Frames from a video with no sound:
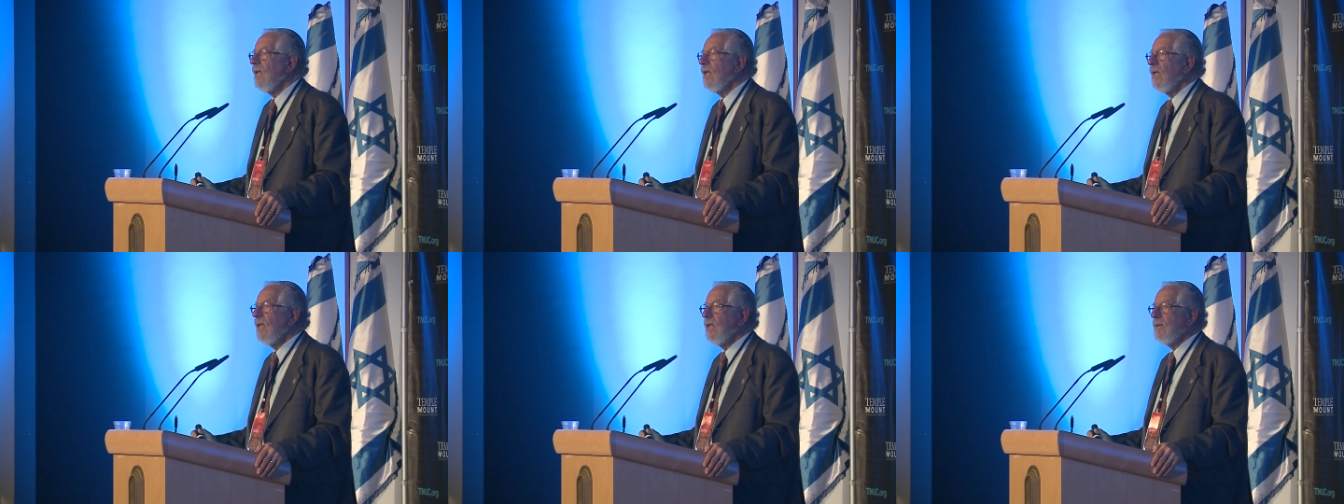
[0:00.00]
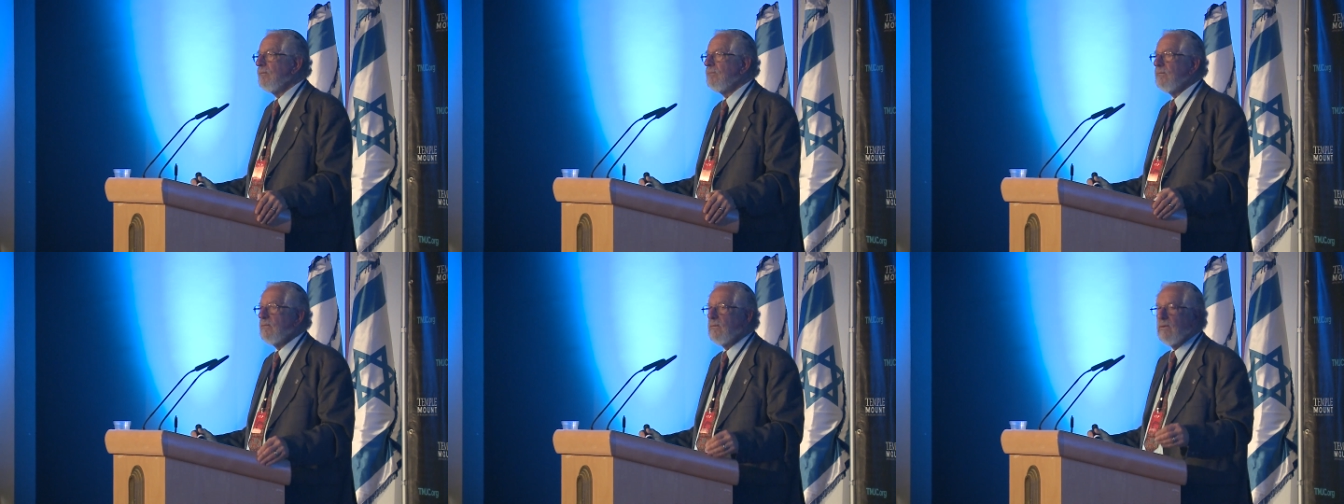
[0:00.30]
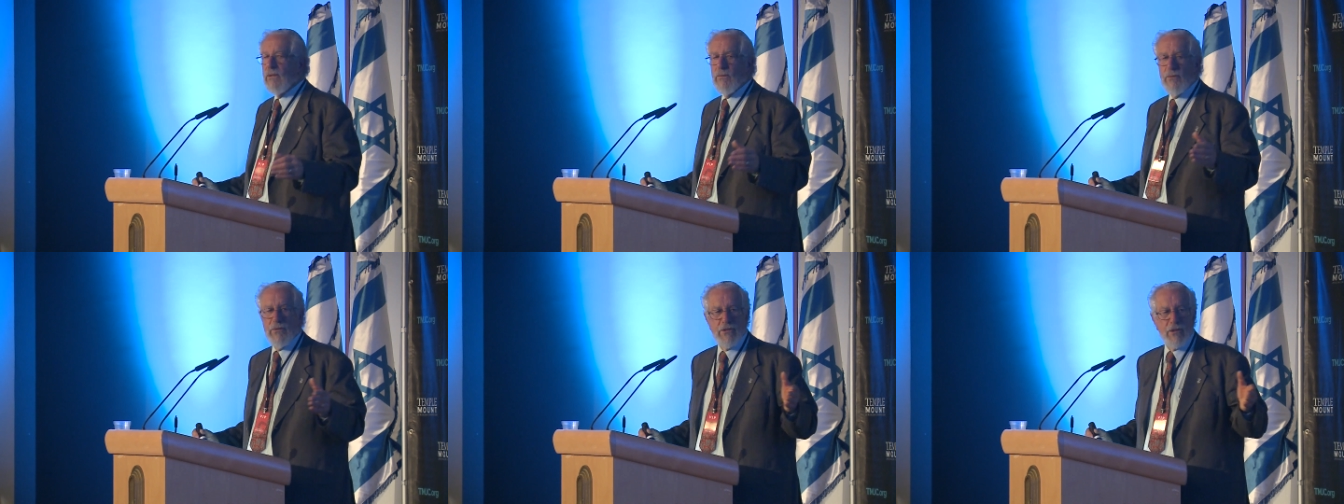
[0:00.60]
Um,
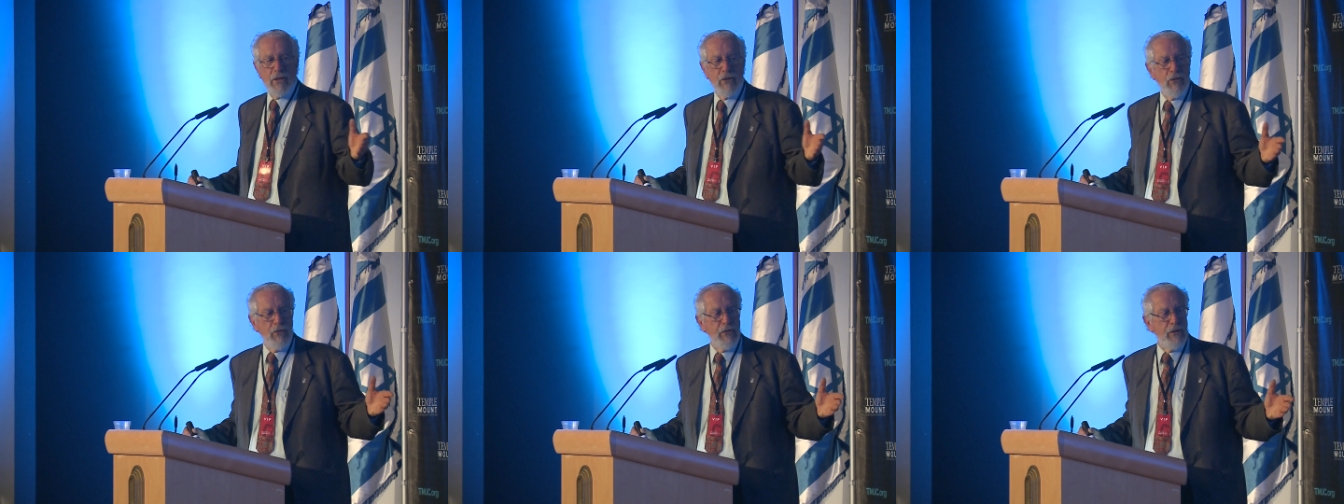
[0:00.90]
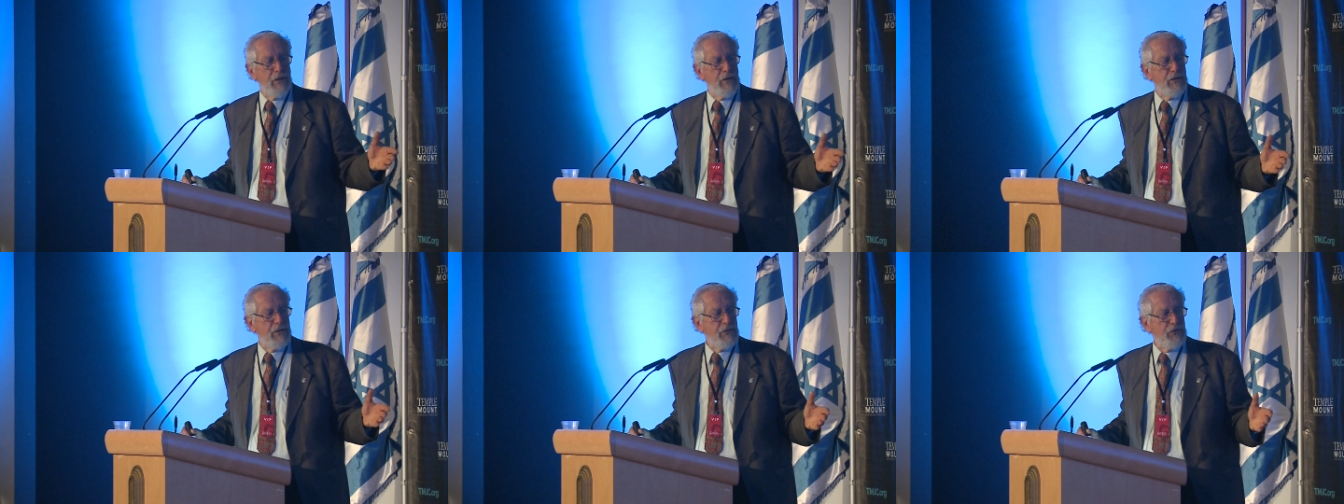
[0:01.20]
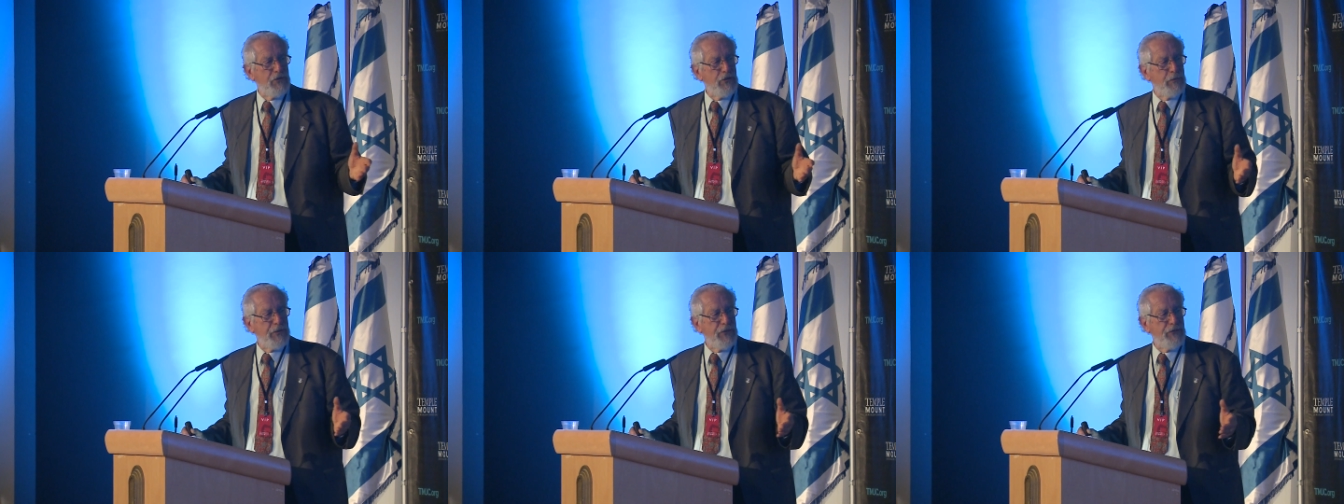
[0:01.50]
it was
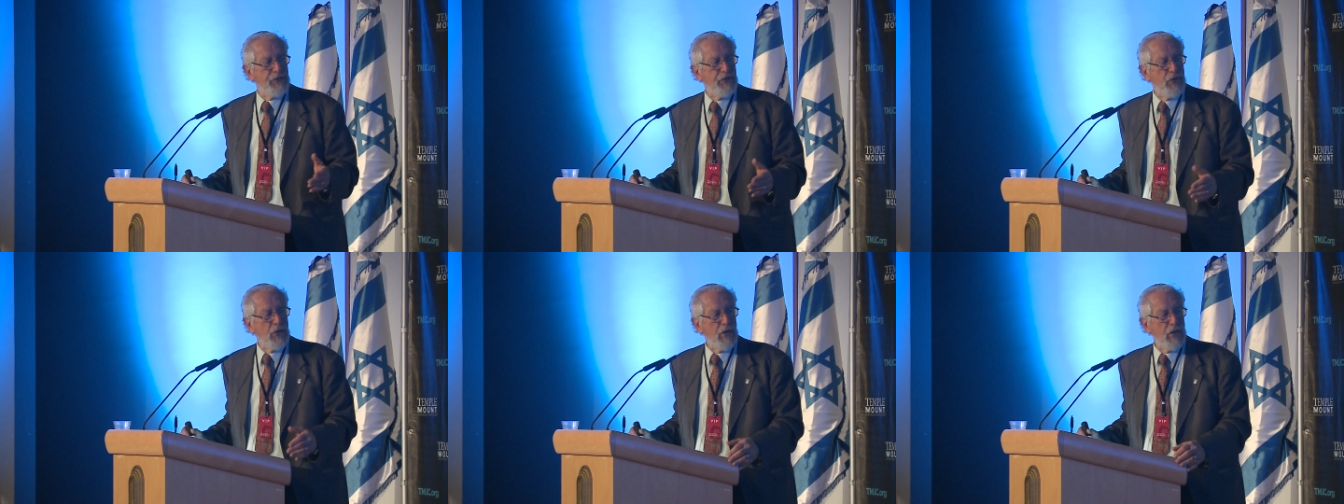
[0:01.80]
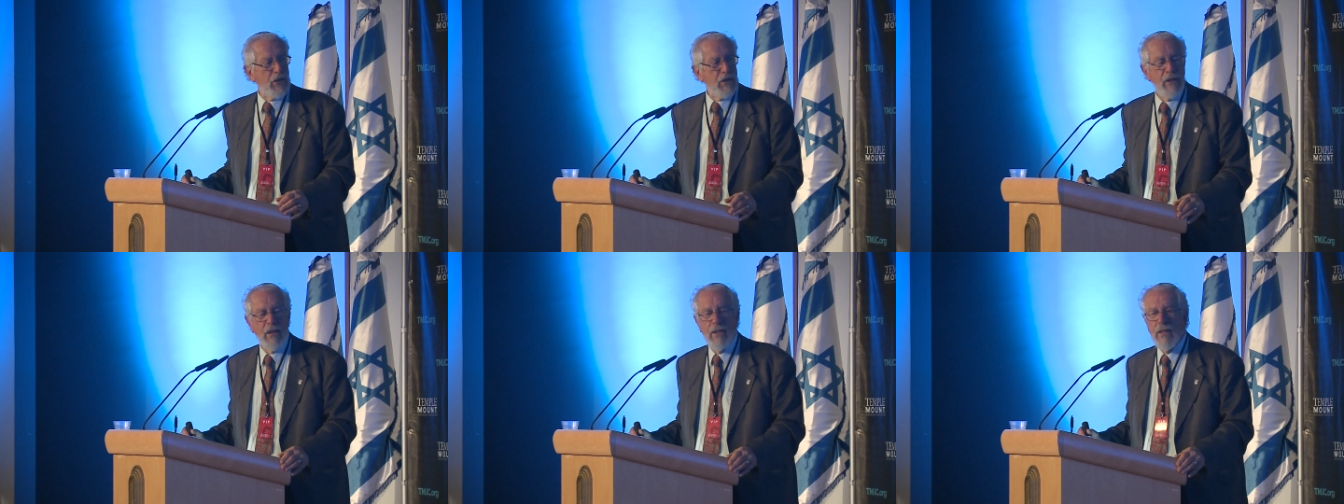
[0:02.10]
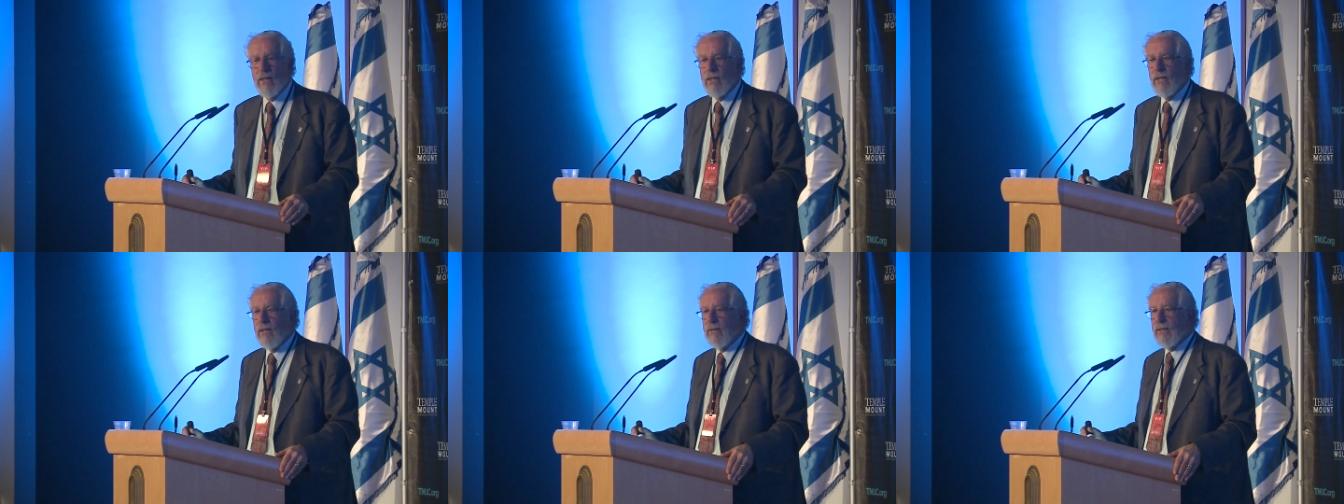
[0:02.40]
alluded to before
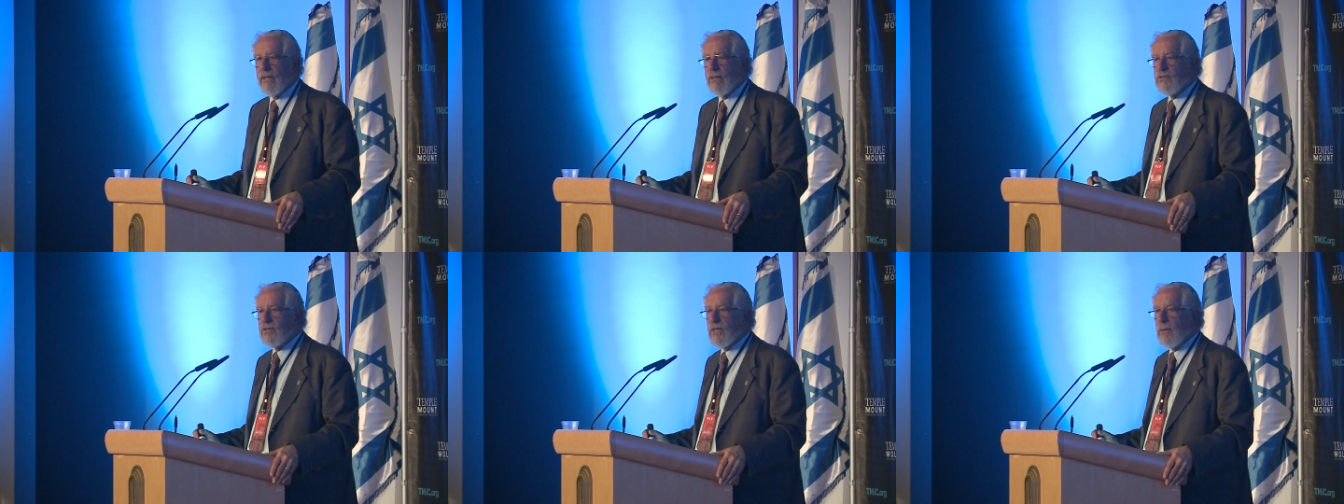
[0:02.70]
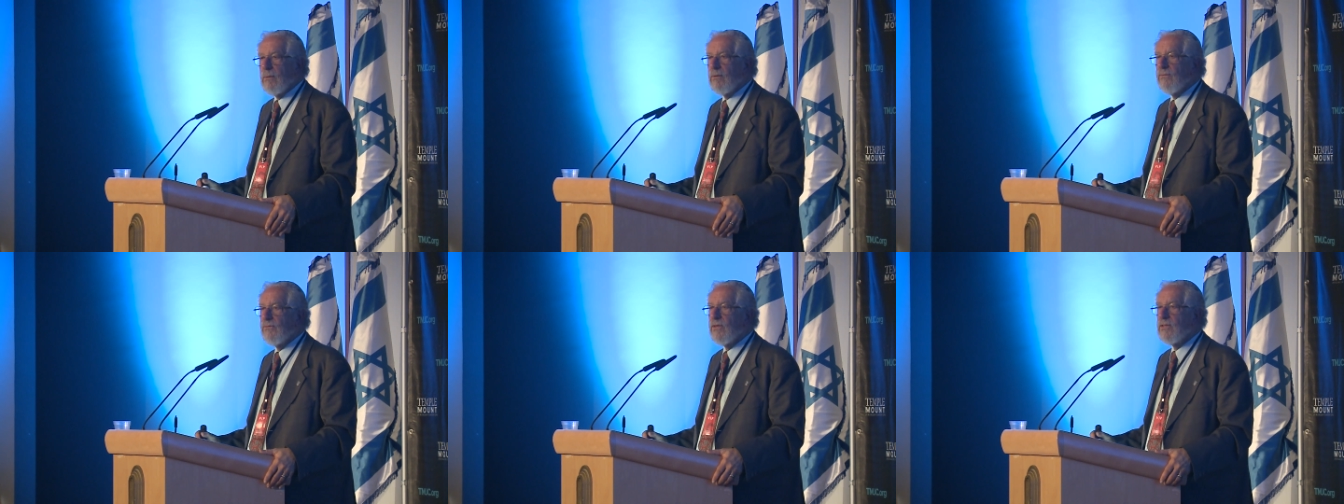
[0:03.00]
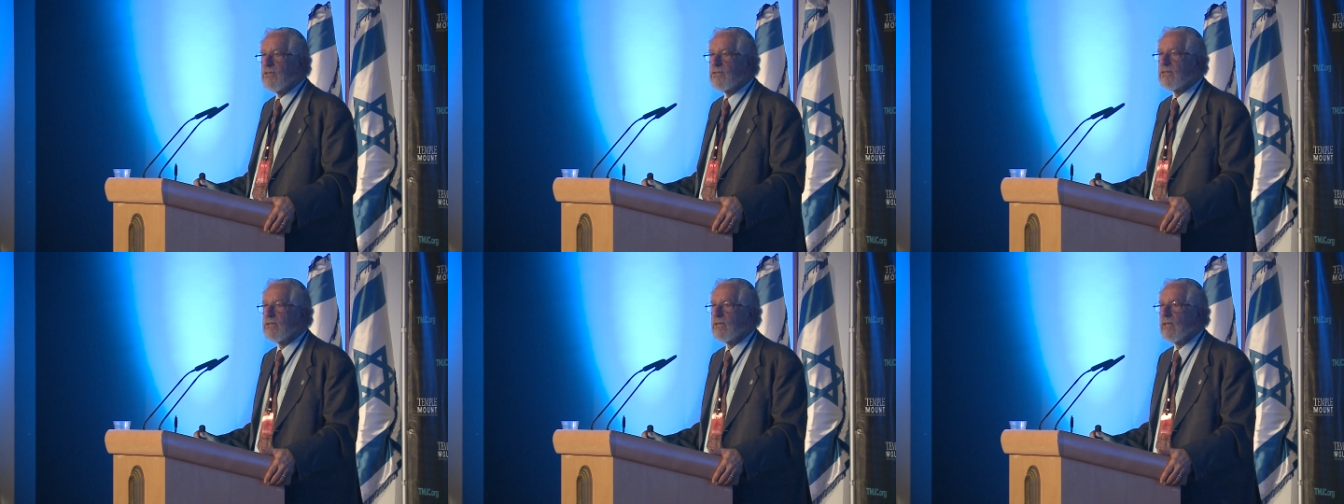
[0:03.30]
that some of
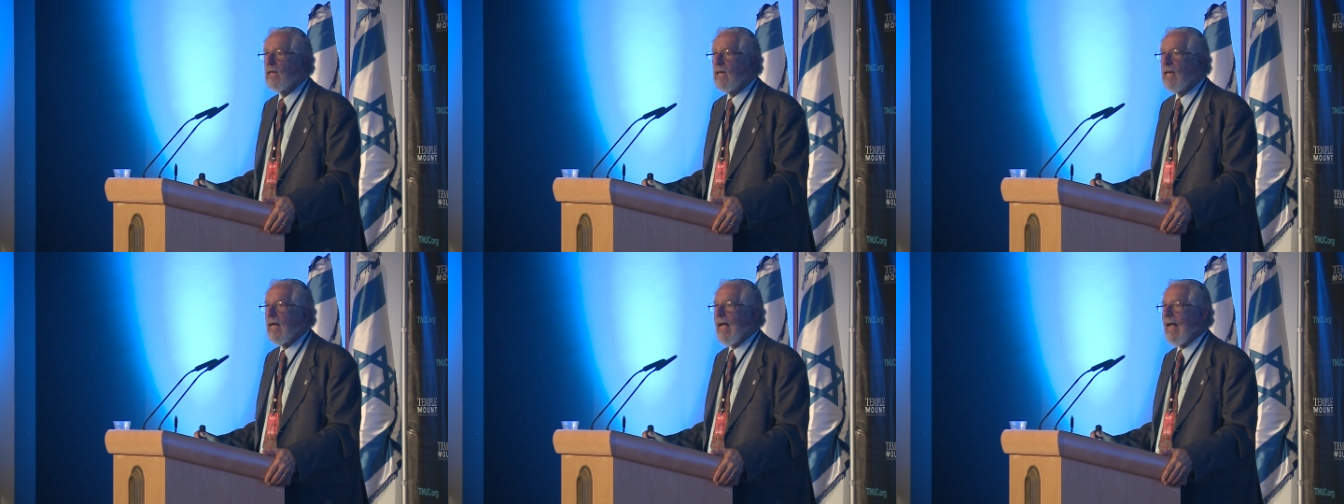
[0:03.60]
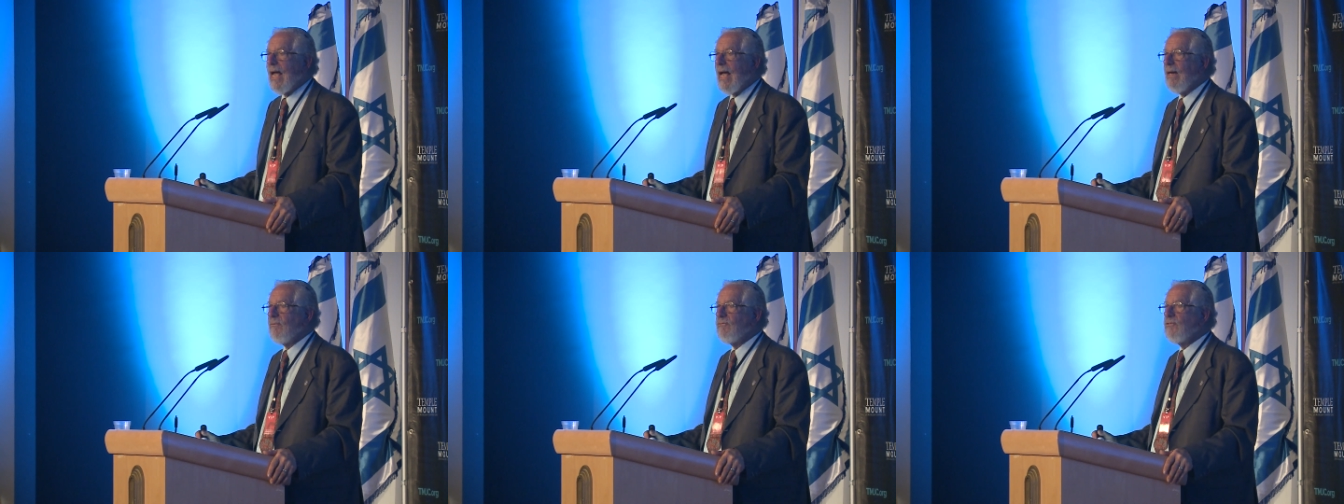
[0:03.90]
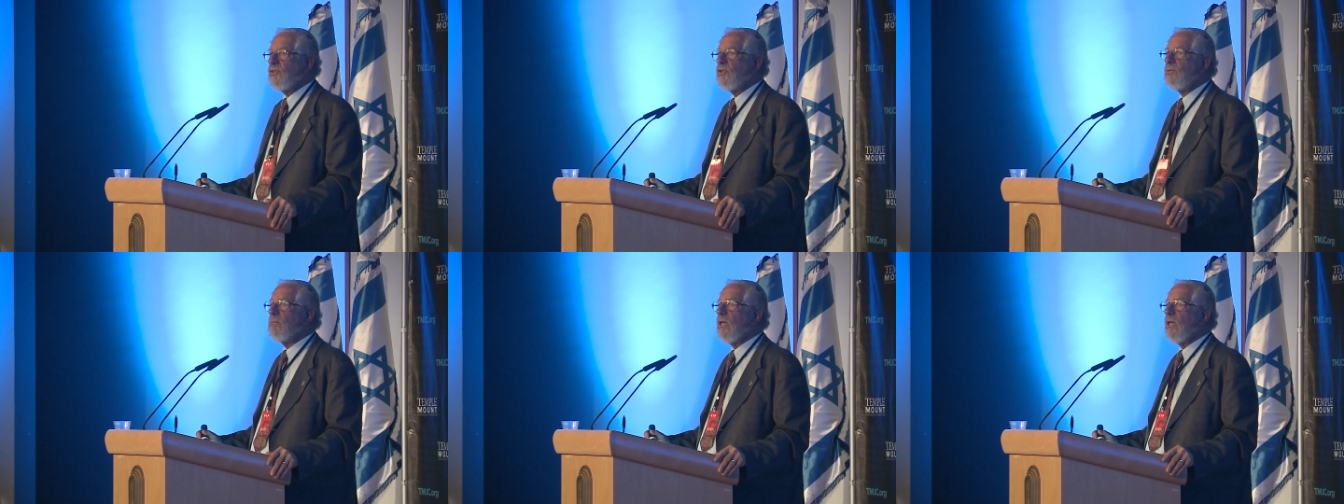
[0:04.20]
us have too